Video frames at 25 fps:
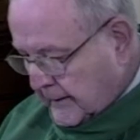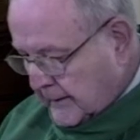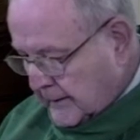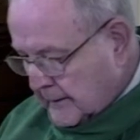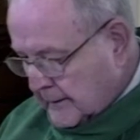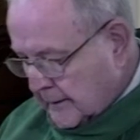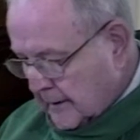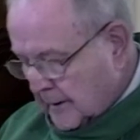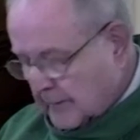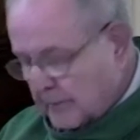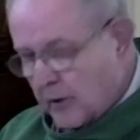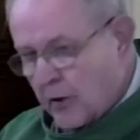
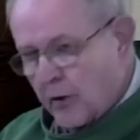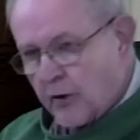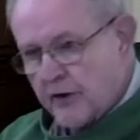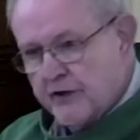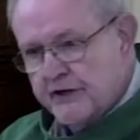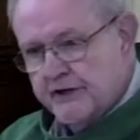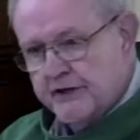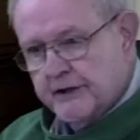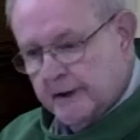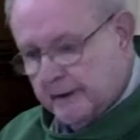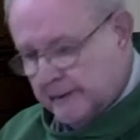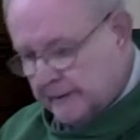
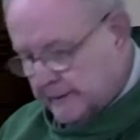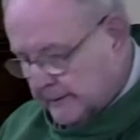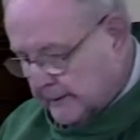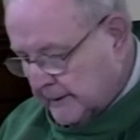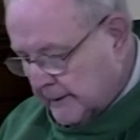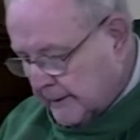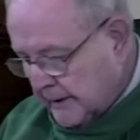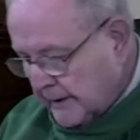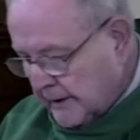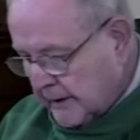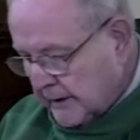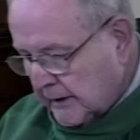Abortion,
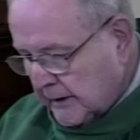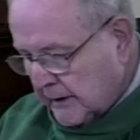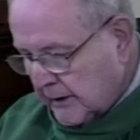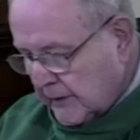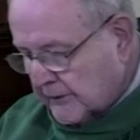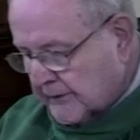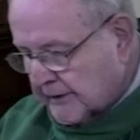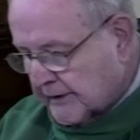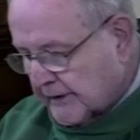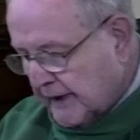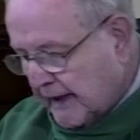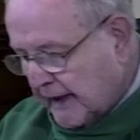
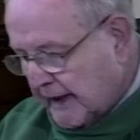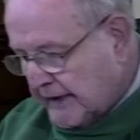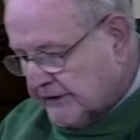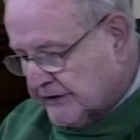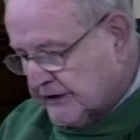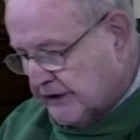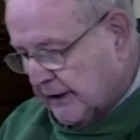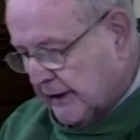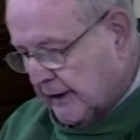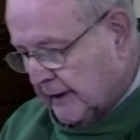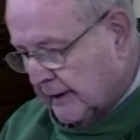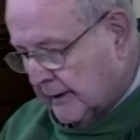
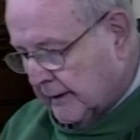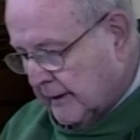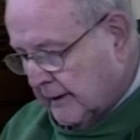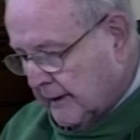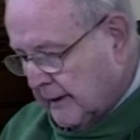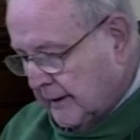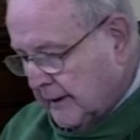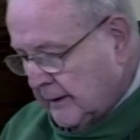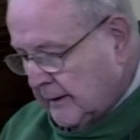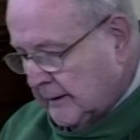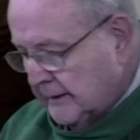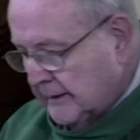euthanasia,
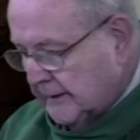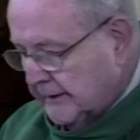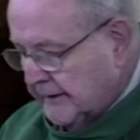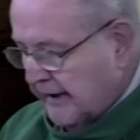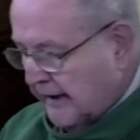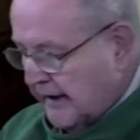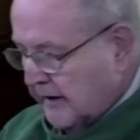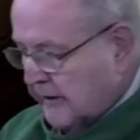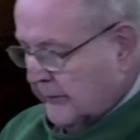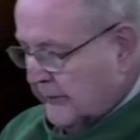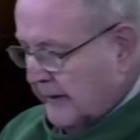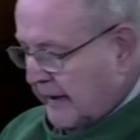the
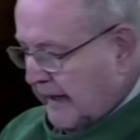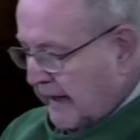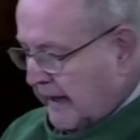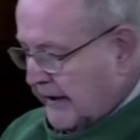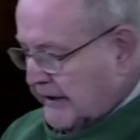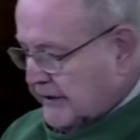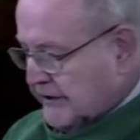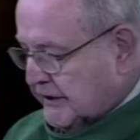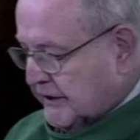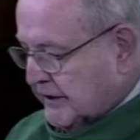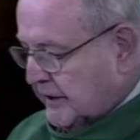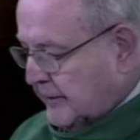
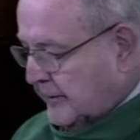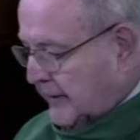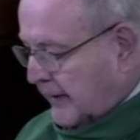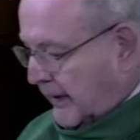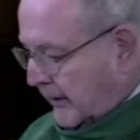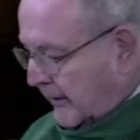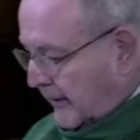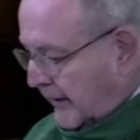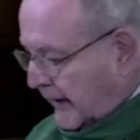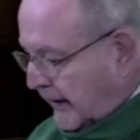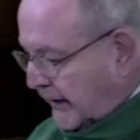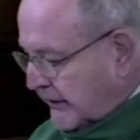degradation of
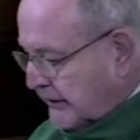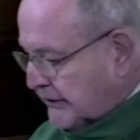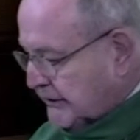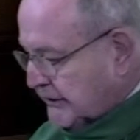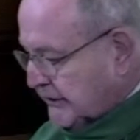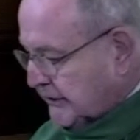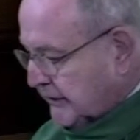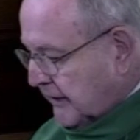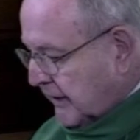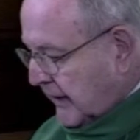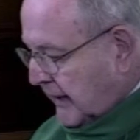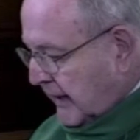marriage,
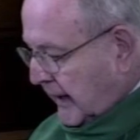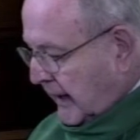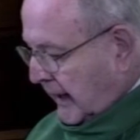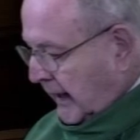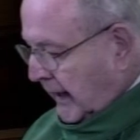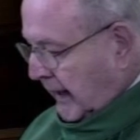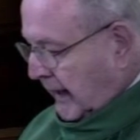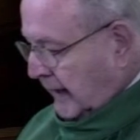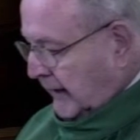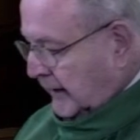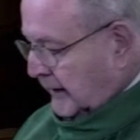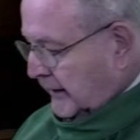
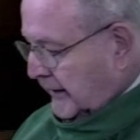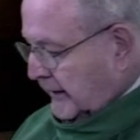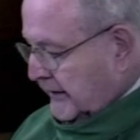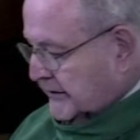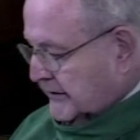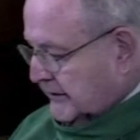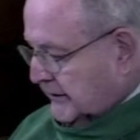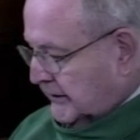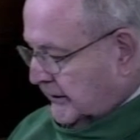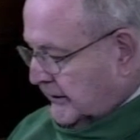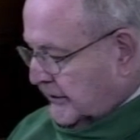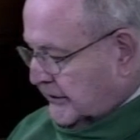and the
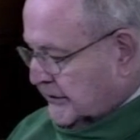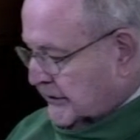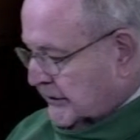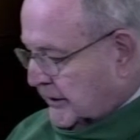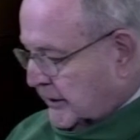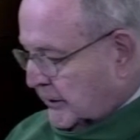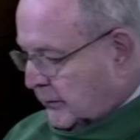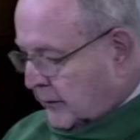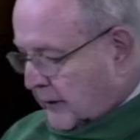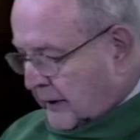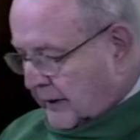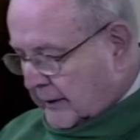dissolution
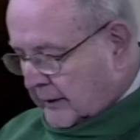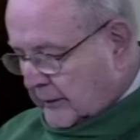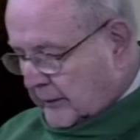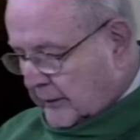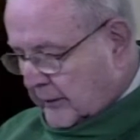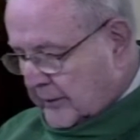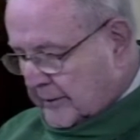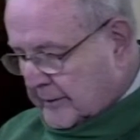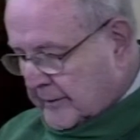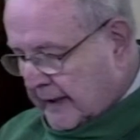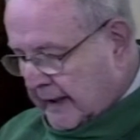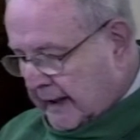of what
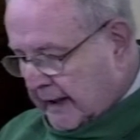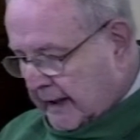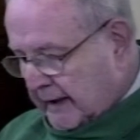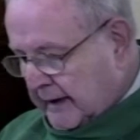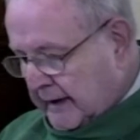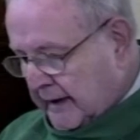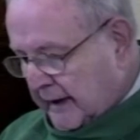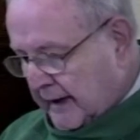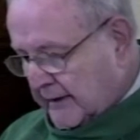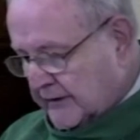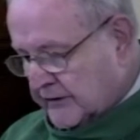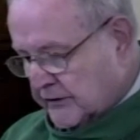we
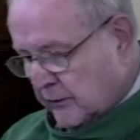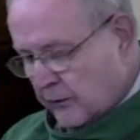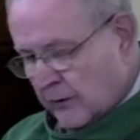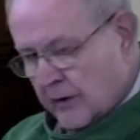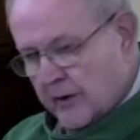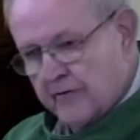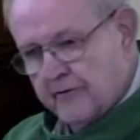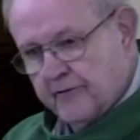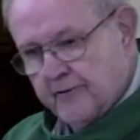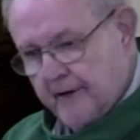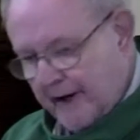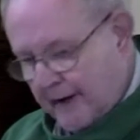mean as the
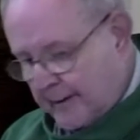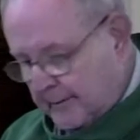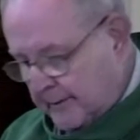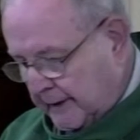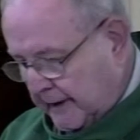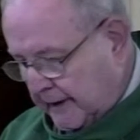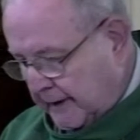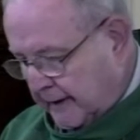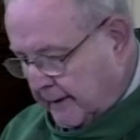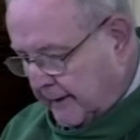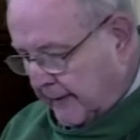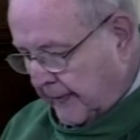word
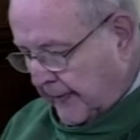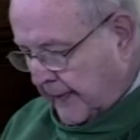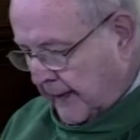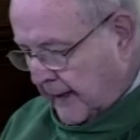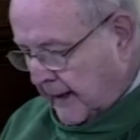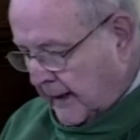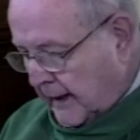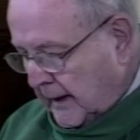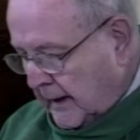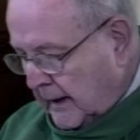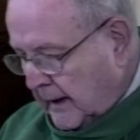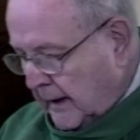family,
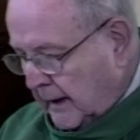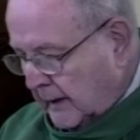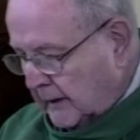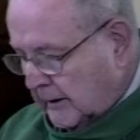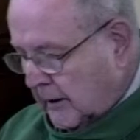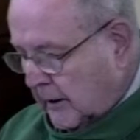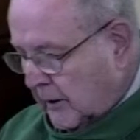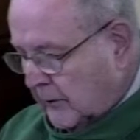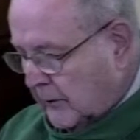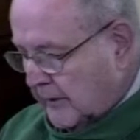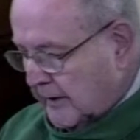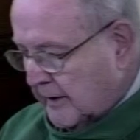
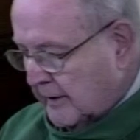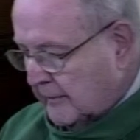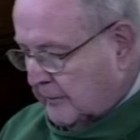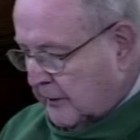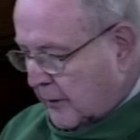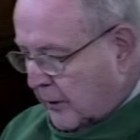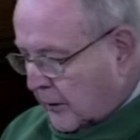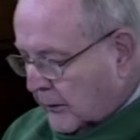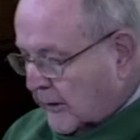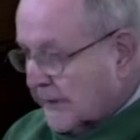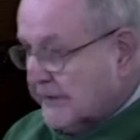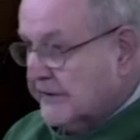along with a
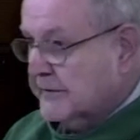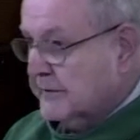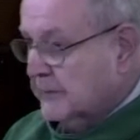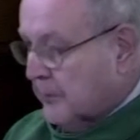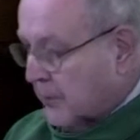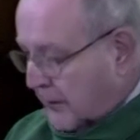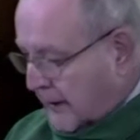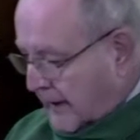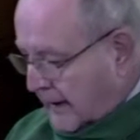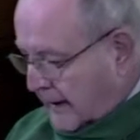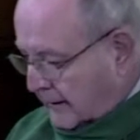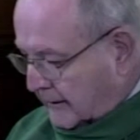bogus
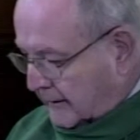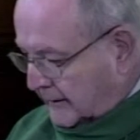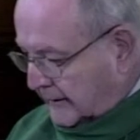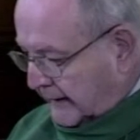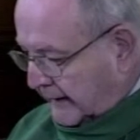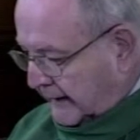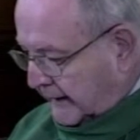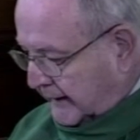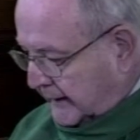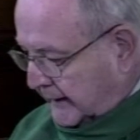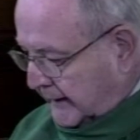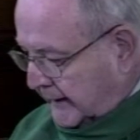
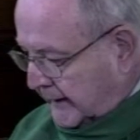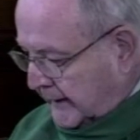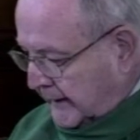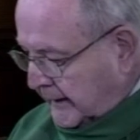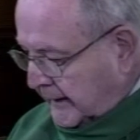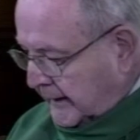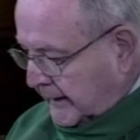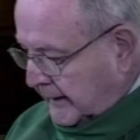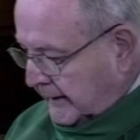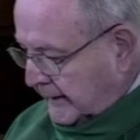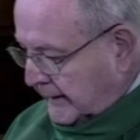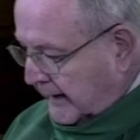morality
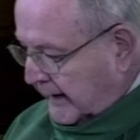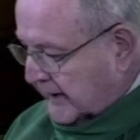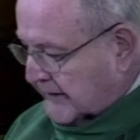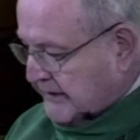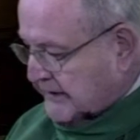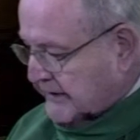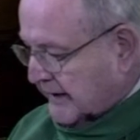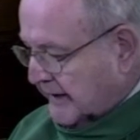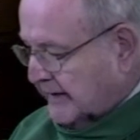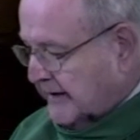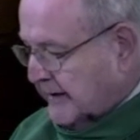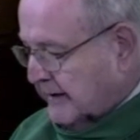that is
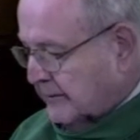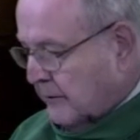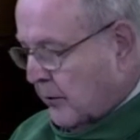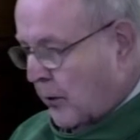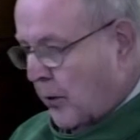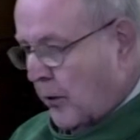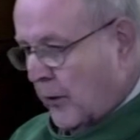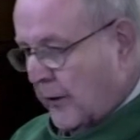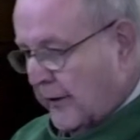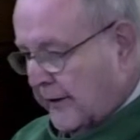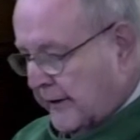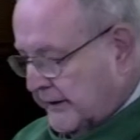nothing
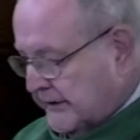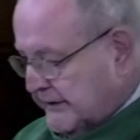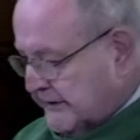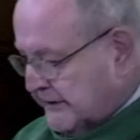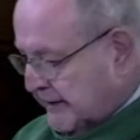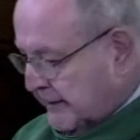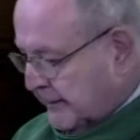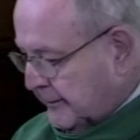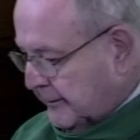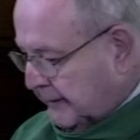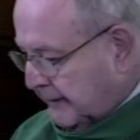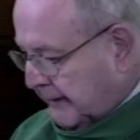more than
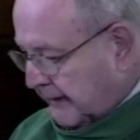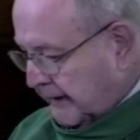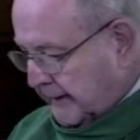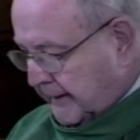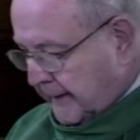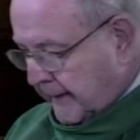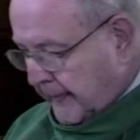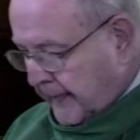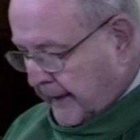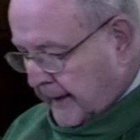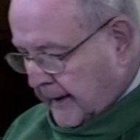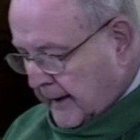simply
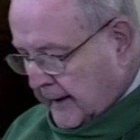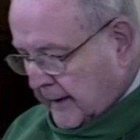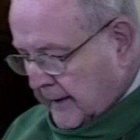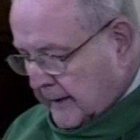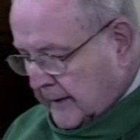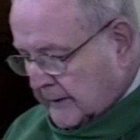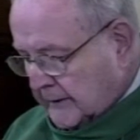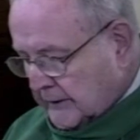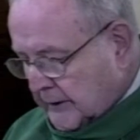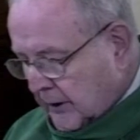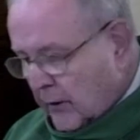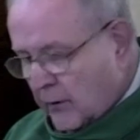
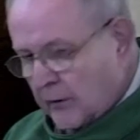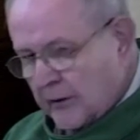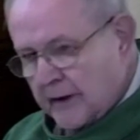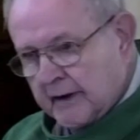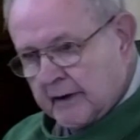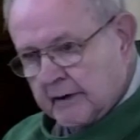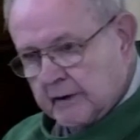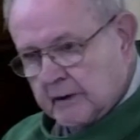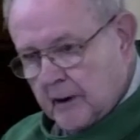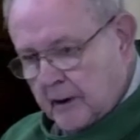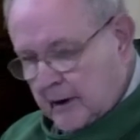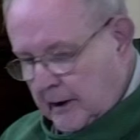don't
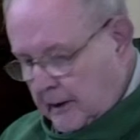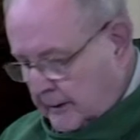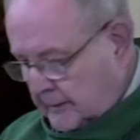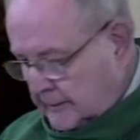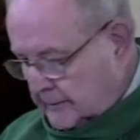get caught.